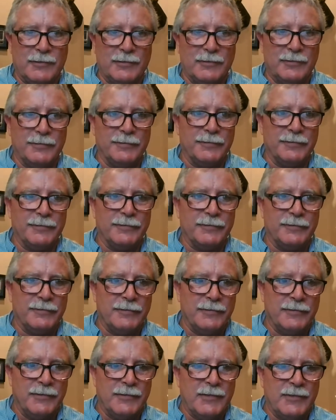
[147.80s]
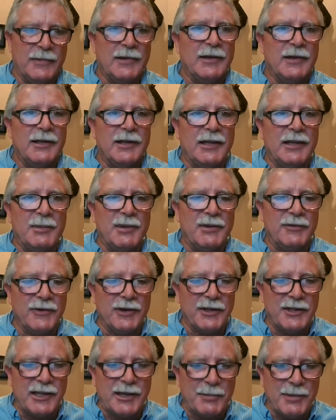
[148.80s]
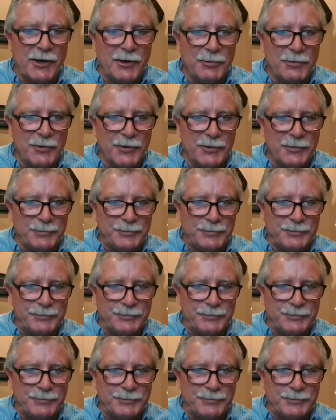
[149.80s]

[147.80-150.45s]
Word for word: Hmm. Let me find that PowerPoint.